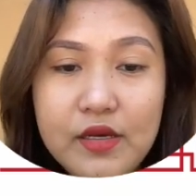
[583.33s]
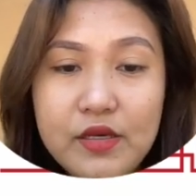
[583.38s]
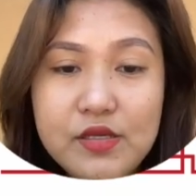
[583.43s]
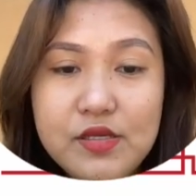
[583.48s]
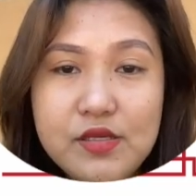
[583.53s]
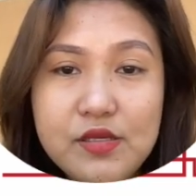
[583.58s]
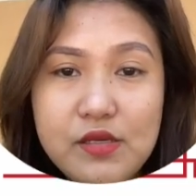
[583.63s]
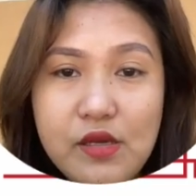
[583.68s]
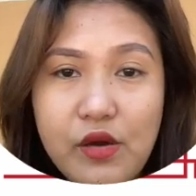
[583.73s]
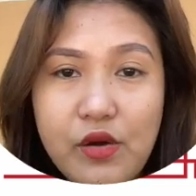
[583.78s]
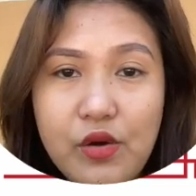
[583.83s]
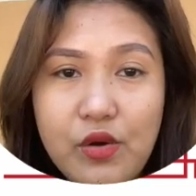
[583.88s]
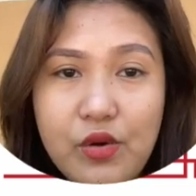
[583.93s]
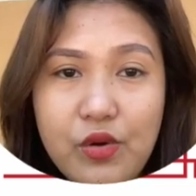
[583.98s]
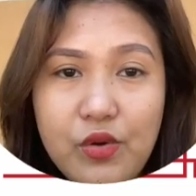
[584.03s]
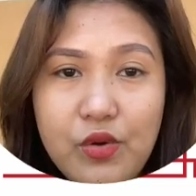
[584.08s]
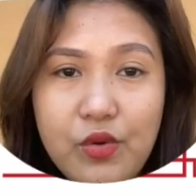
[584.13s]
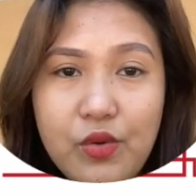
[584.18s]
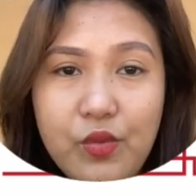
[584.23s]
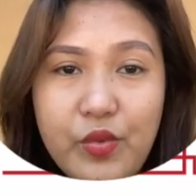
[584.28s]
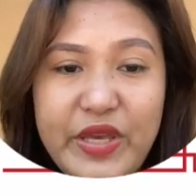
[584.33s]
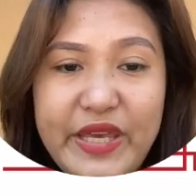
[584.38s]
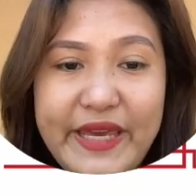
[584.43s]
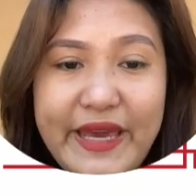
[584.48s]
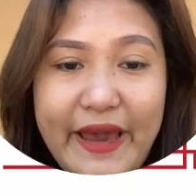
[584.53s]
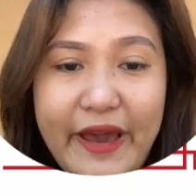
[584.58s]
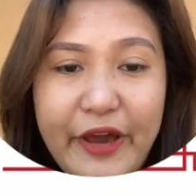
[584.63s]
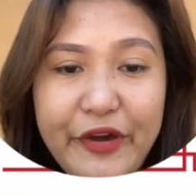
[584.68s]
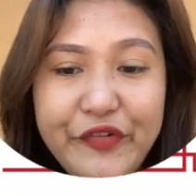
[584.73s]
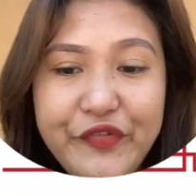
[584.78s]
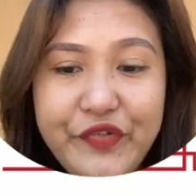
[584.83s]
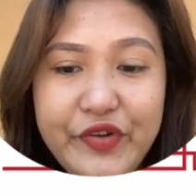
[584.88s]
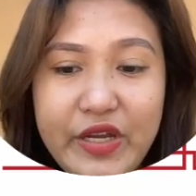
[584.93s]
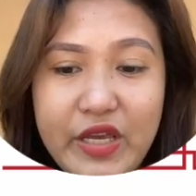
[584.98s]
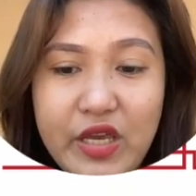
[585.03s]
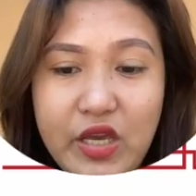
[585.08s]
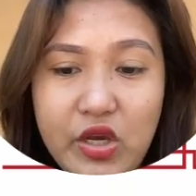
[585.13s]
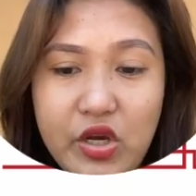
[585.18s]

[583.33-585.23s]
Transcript: So we have right